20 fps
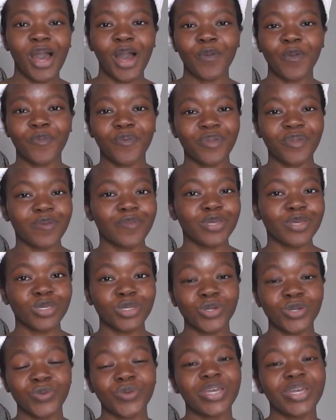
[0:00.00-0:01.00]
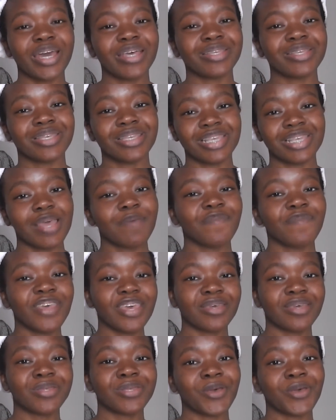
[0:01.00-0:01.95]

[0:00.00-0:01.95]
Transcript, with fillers: I'll pretty much treat it as the same thing.